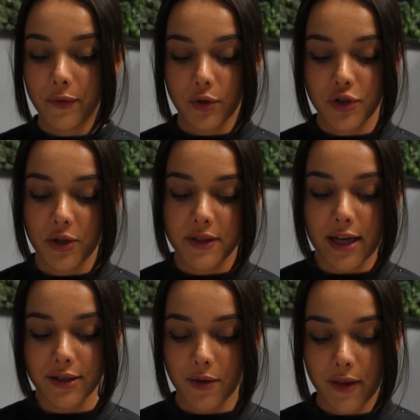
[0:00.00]
We've got 2
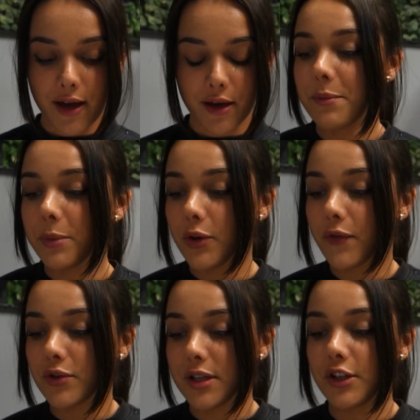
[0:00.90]
sets on that. We
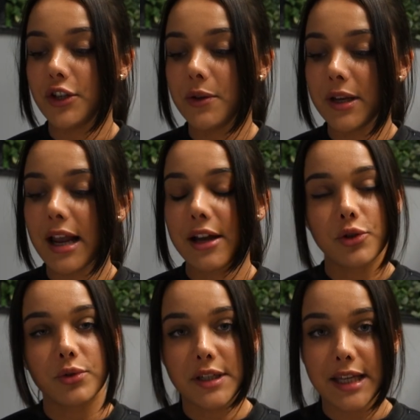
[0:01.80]
move on to the unilateral